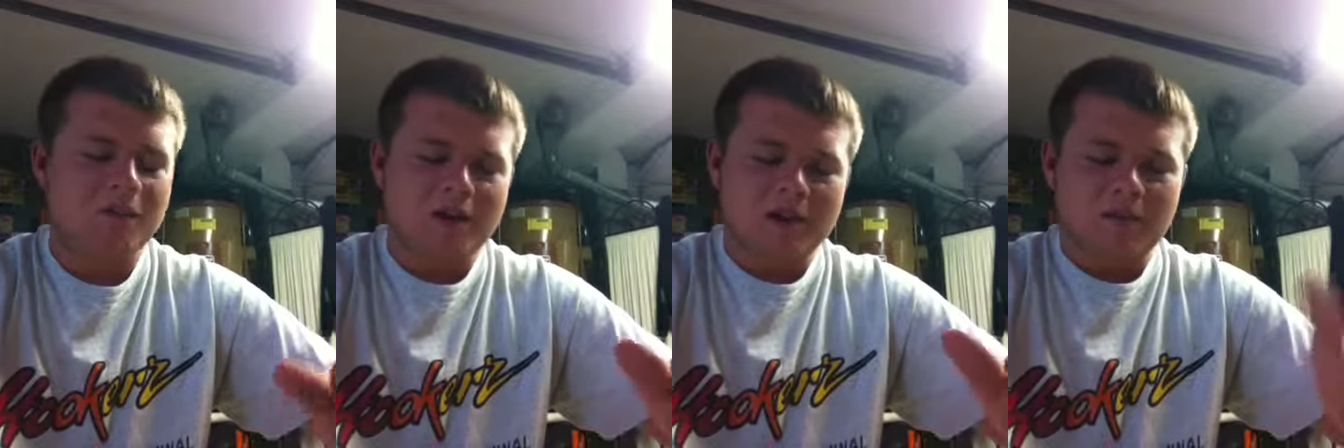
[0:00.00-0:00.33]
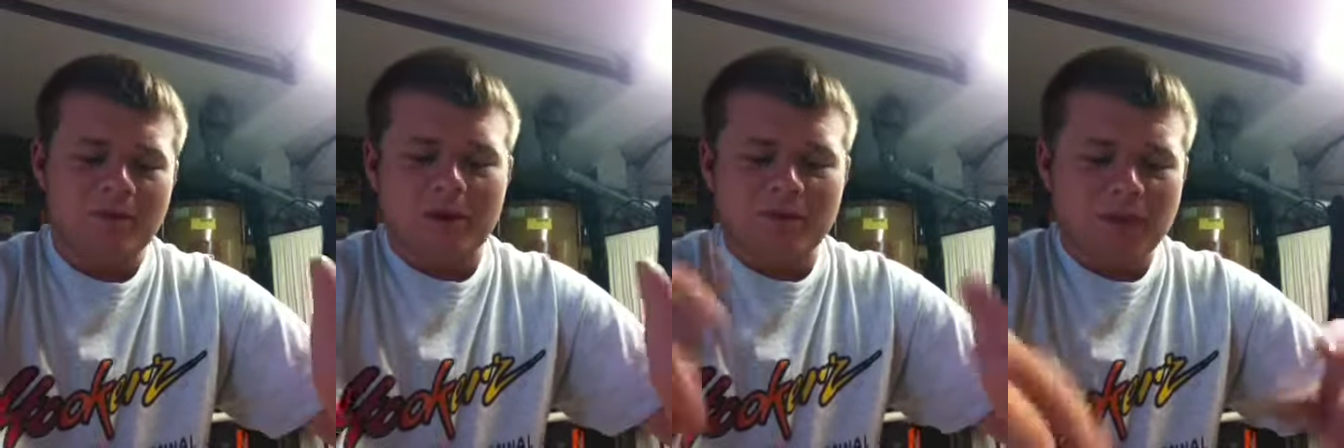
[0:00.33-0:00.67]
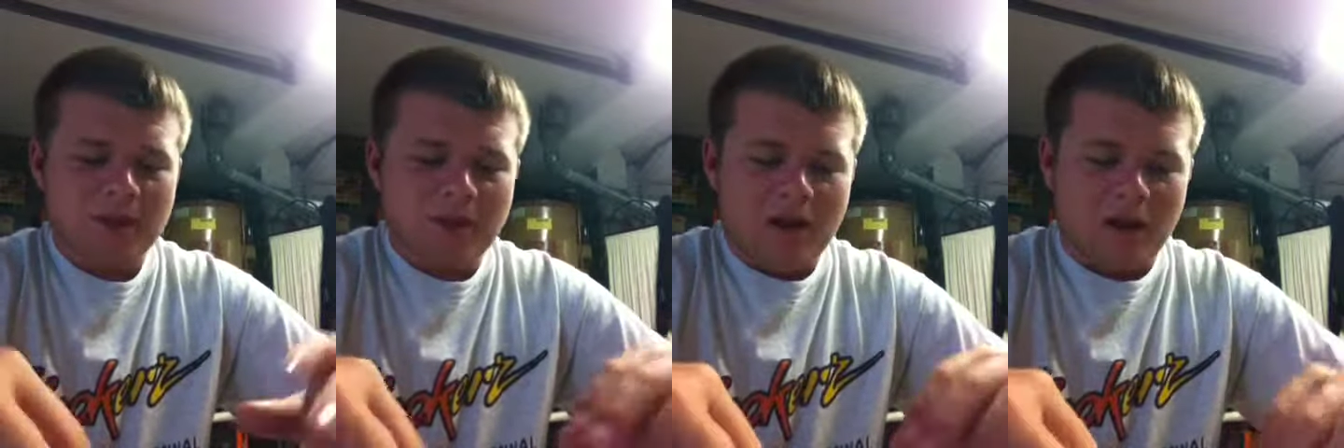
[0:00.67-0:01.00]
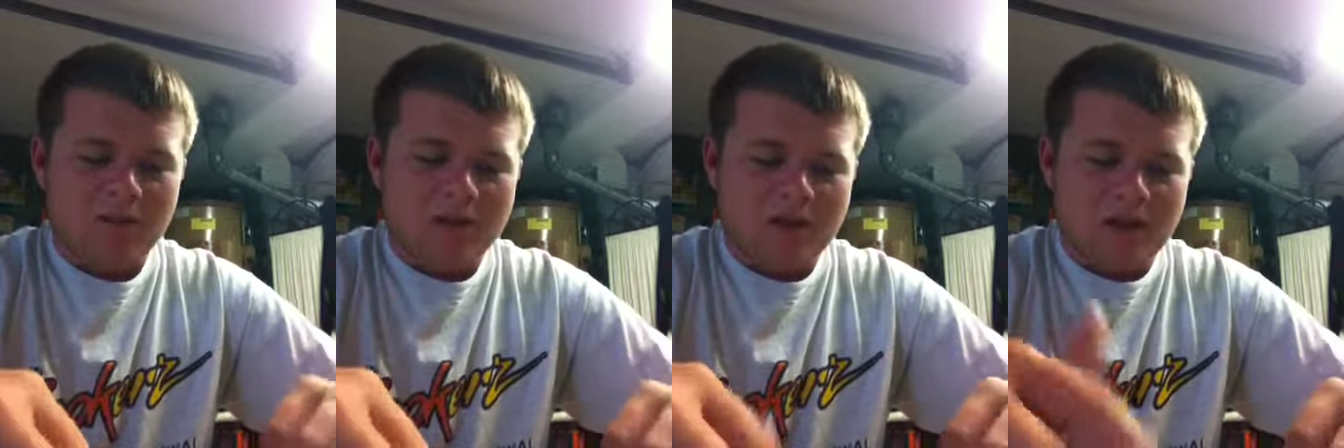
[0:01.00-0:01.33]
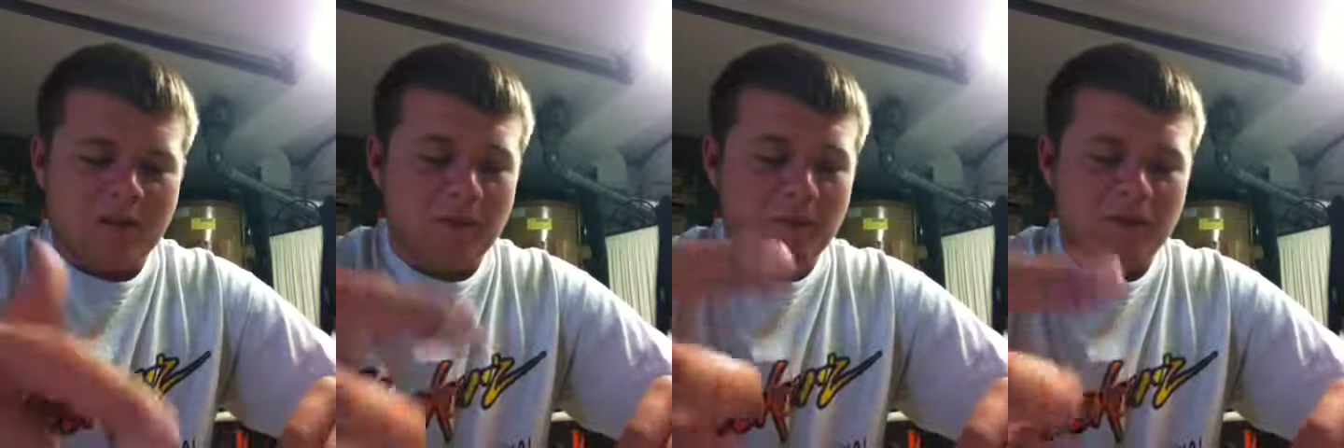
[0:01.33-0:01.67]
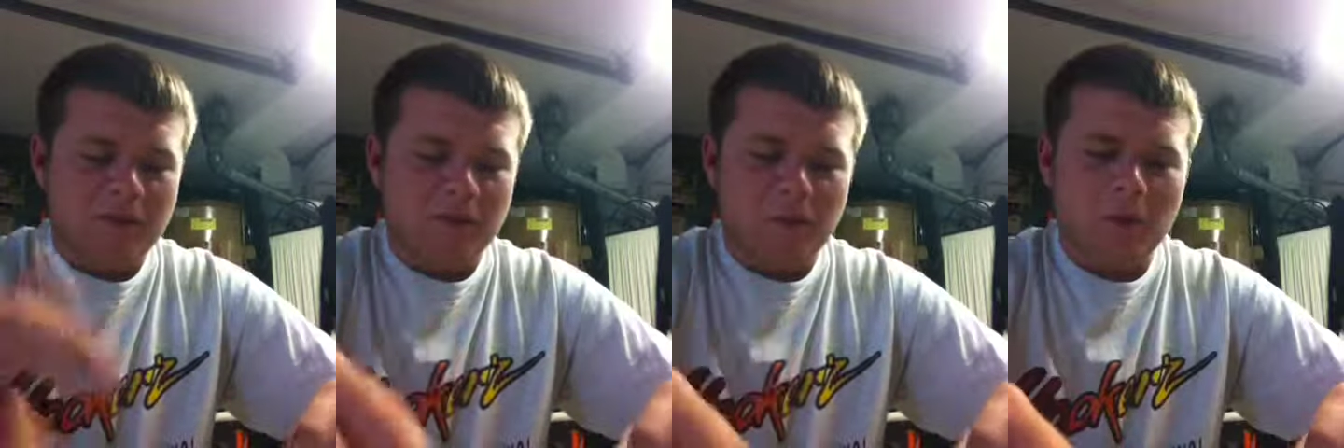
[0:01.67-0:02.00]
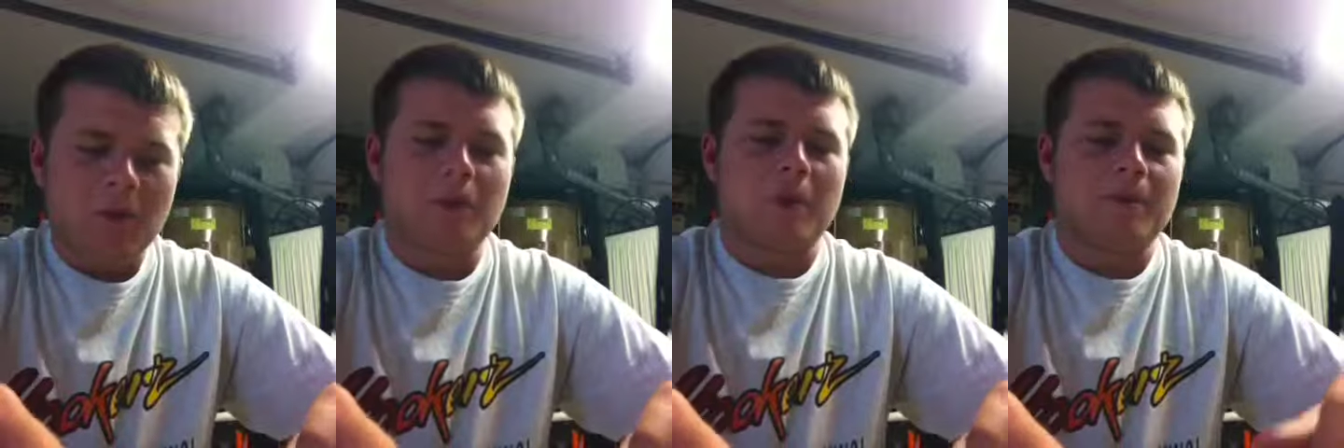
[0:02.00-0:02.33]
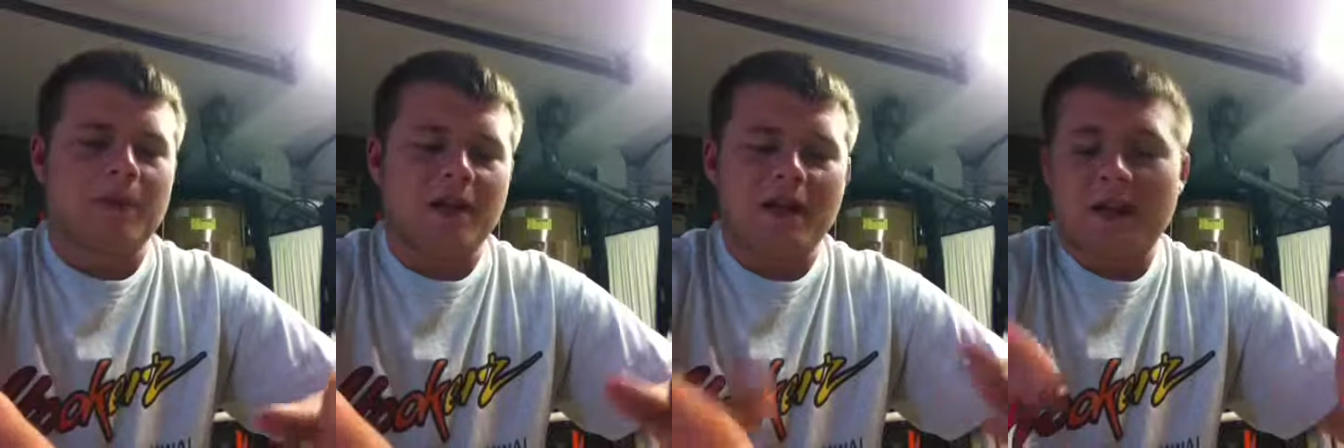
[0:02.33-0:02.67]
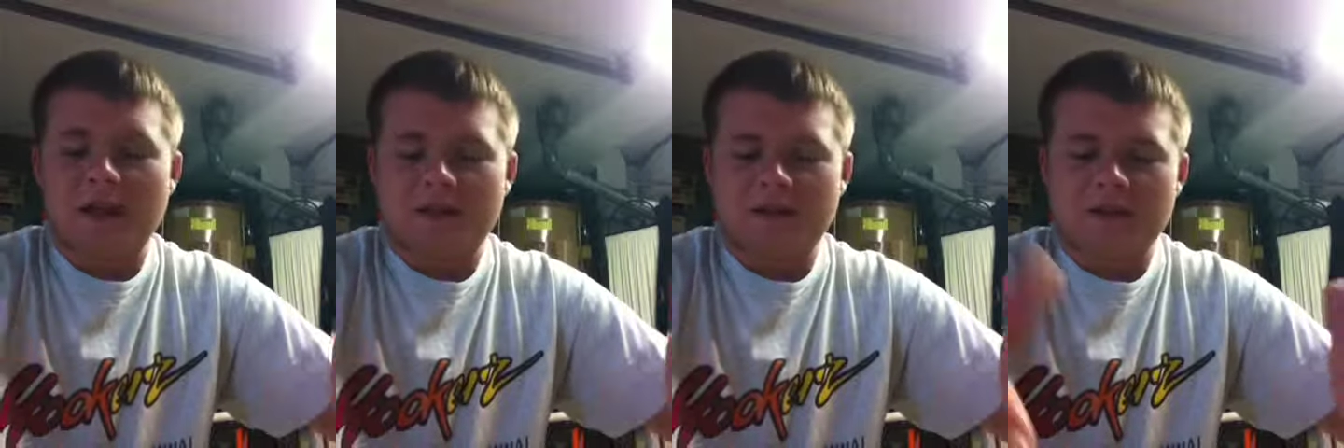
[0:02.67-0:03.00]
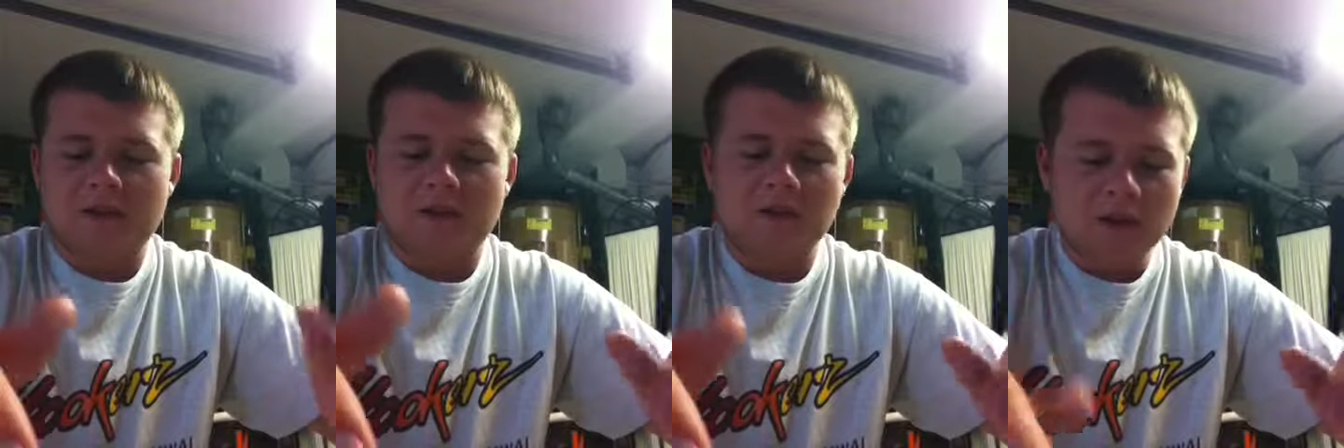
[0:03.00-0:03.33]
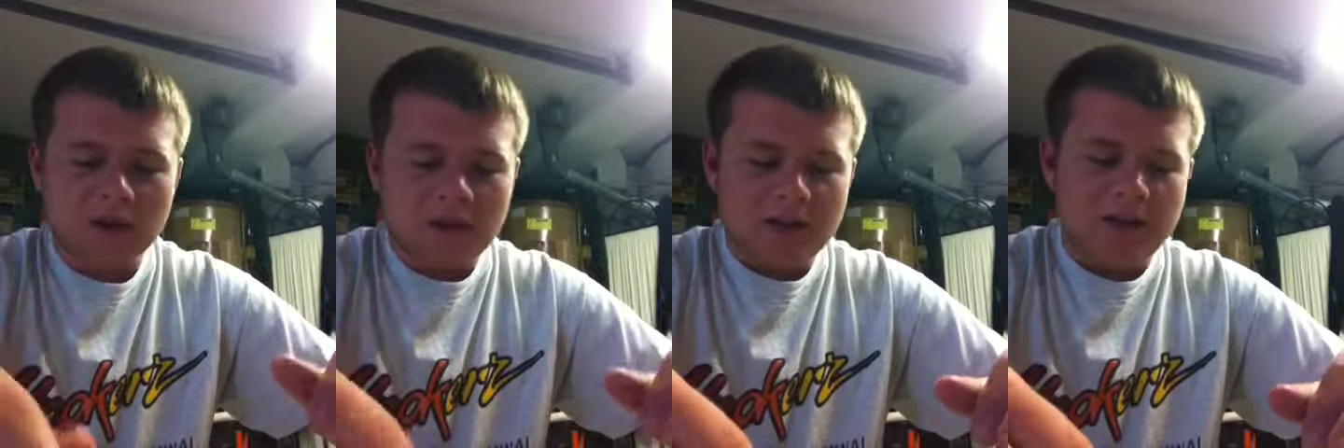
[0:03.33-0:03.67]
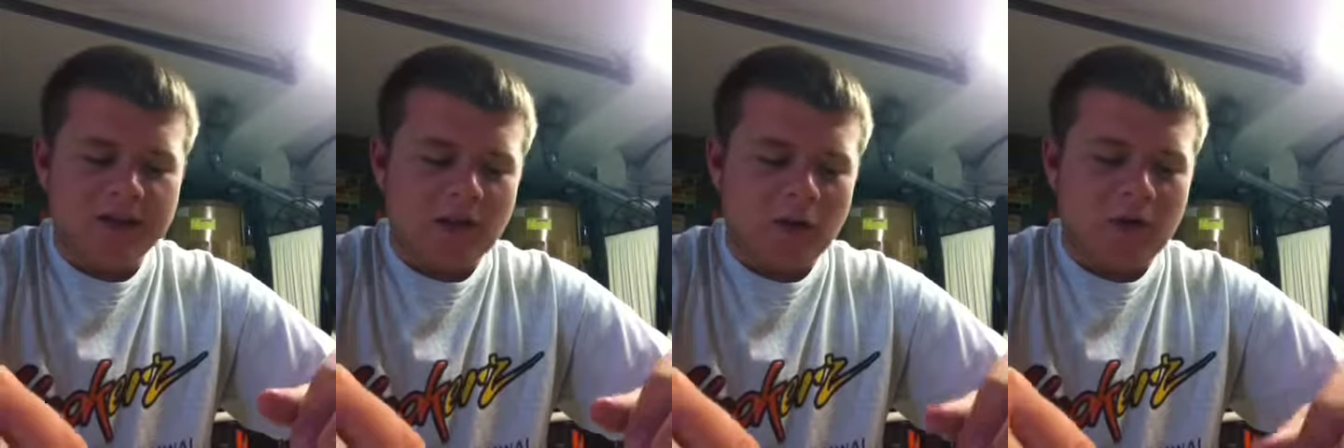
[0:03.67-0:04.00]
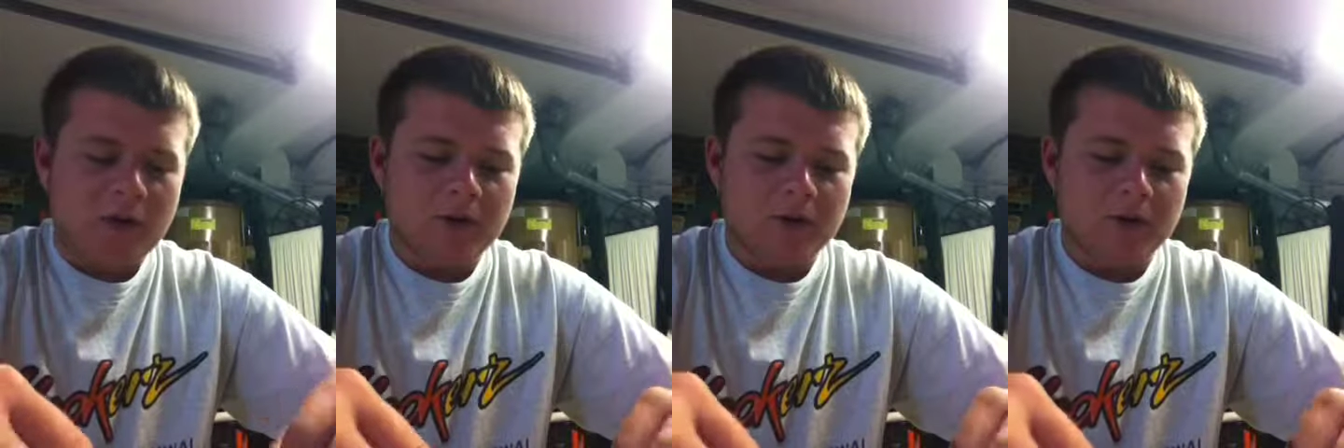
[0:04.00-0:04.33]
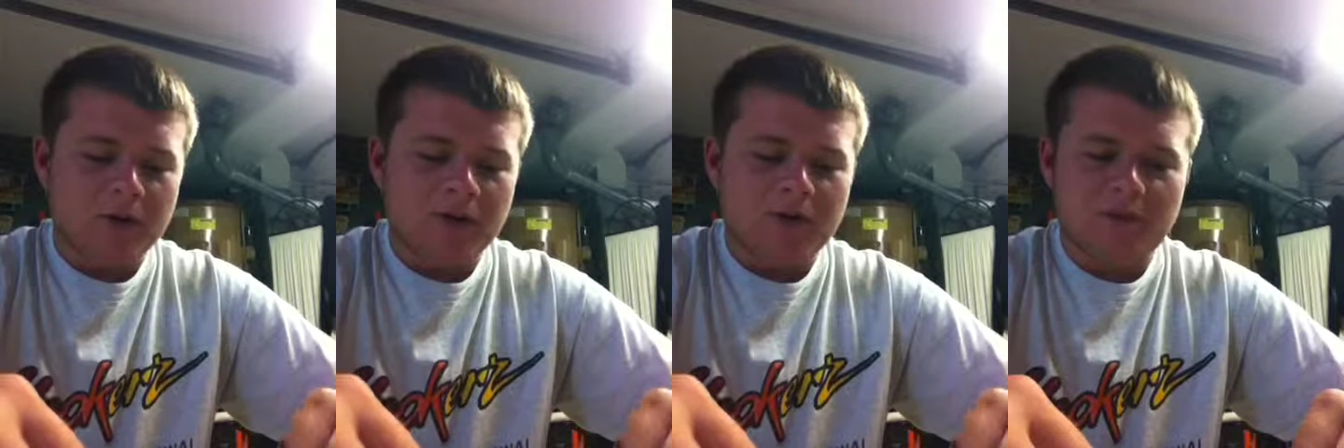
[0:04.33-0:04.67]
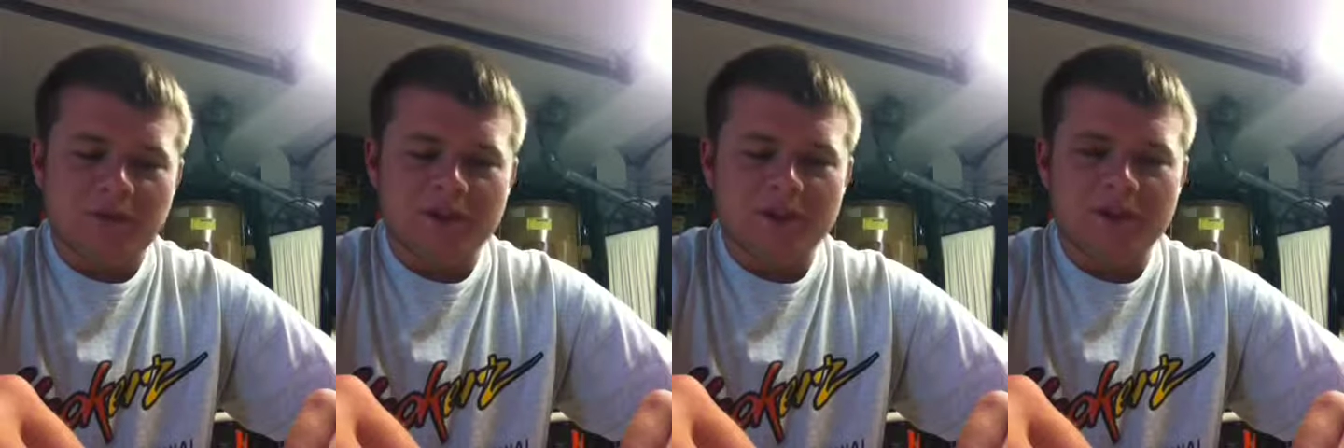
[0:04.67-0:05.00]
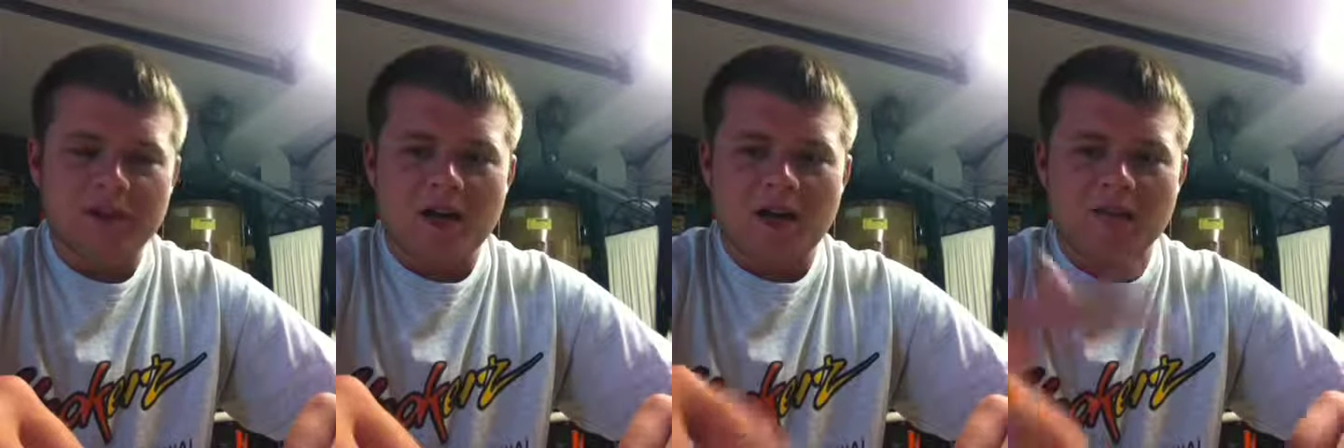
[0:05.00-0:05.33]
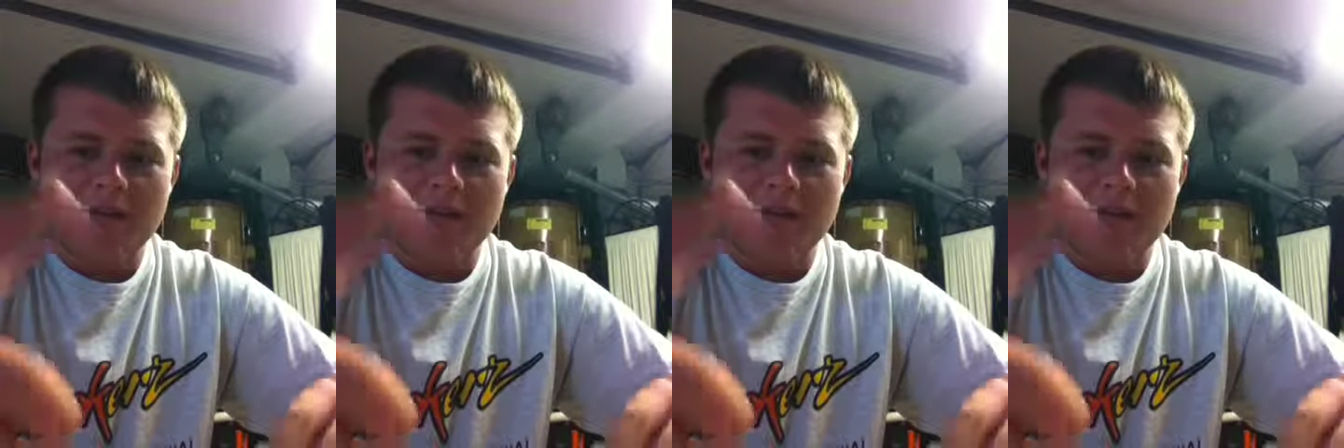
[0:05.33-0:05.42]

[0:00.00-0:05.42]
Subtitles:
but I'm a big fluorocarbon guy, so that's how I normally fish it. I